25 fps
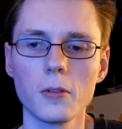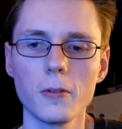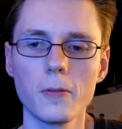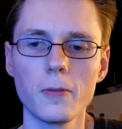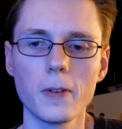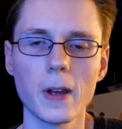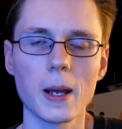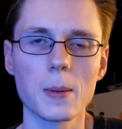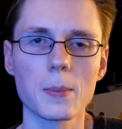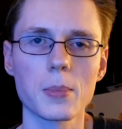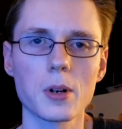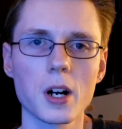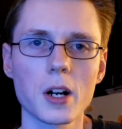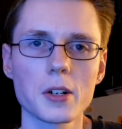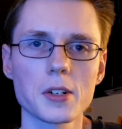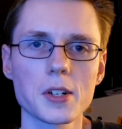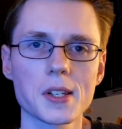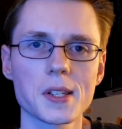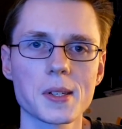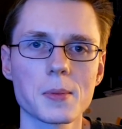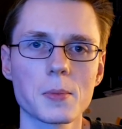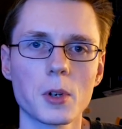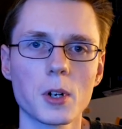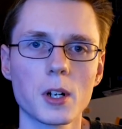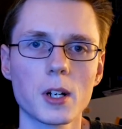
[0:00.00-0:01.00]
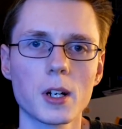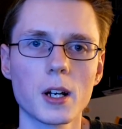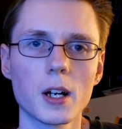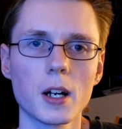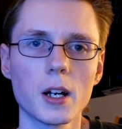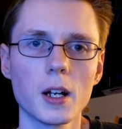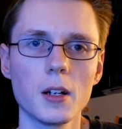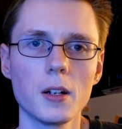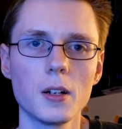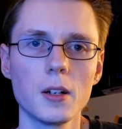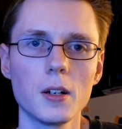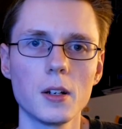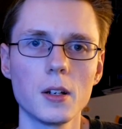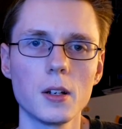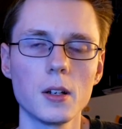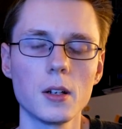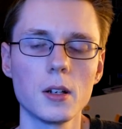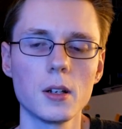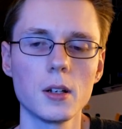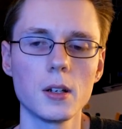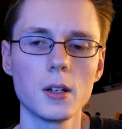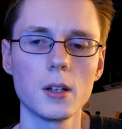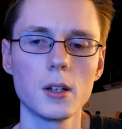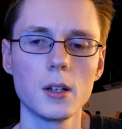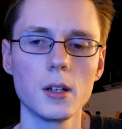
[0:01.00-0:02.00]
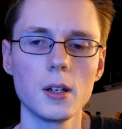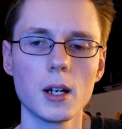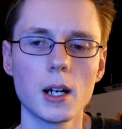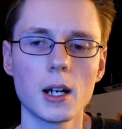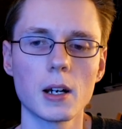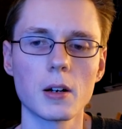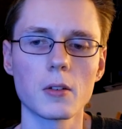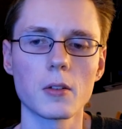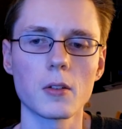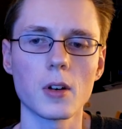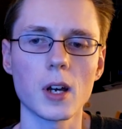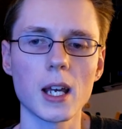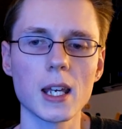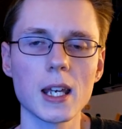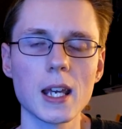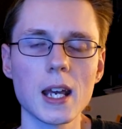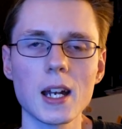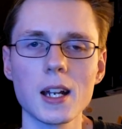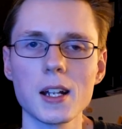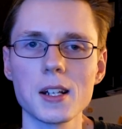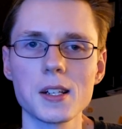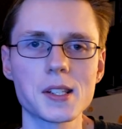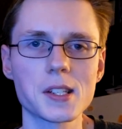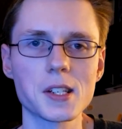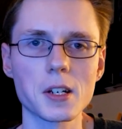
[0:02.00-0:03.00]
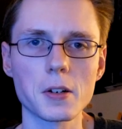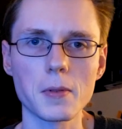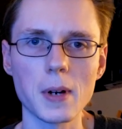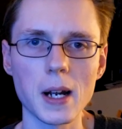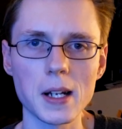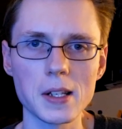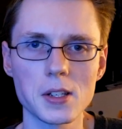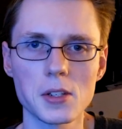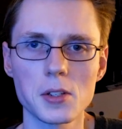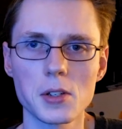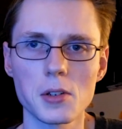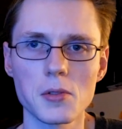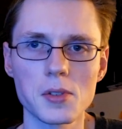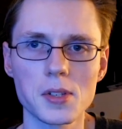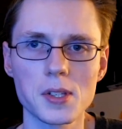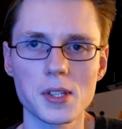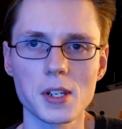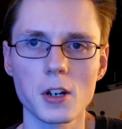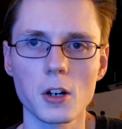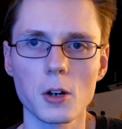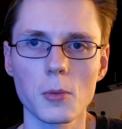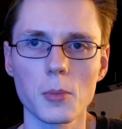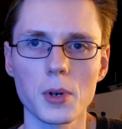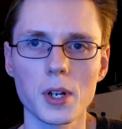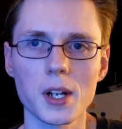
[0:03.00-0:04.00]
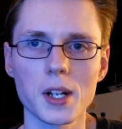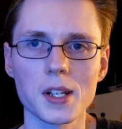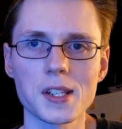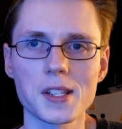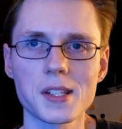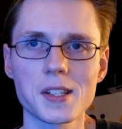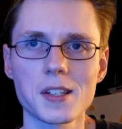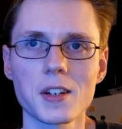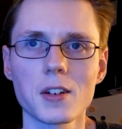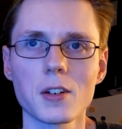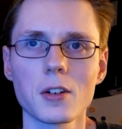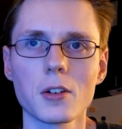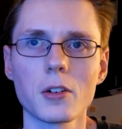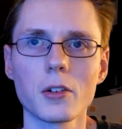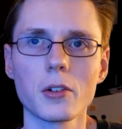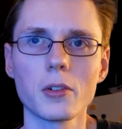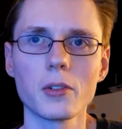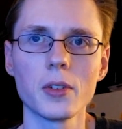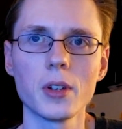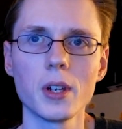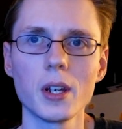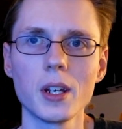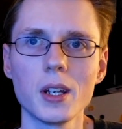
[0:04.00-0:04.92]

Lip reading: fan projects and whatnot. I don't know. I get it; it's their right to do so, but it's still,